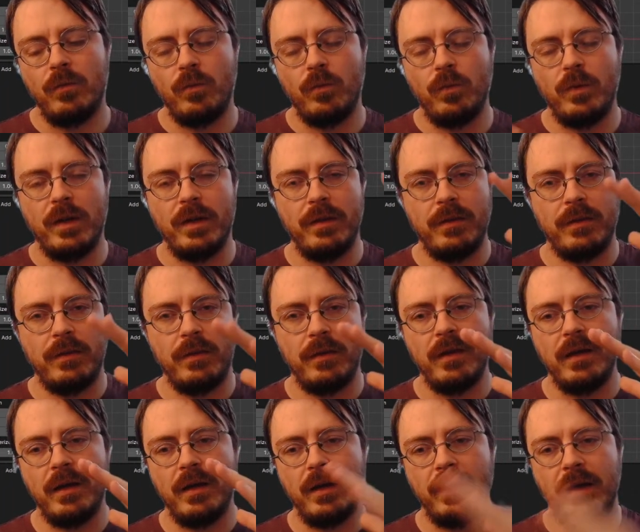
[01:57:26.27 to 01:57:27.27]
with
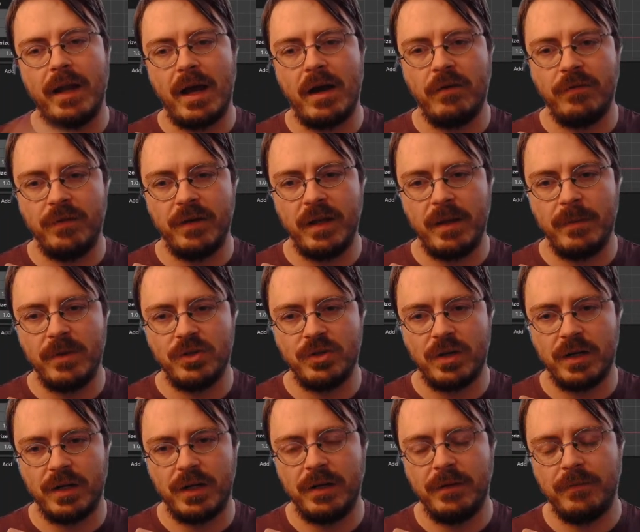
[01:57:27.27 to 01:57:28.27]
an alpha image
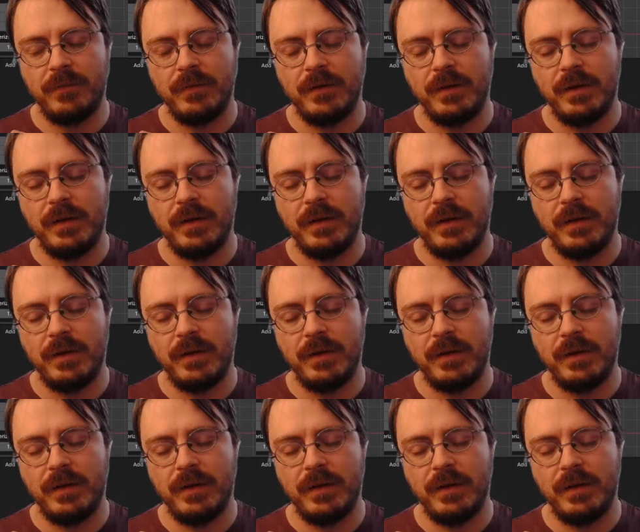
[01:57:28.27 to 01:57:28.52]
on it,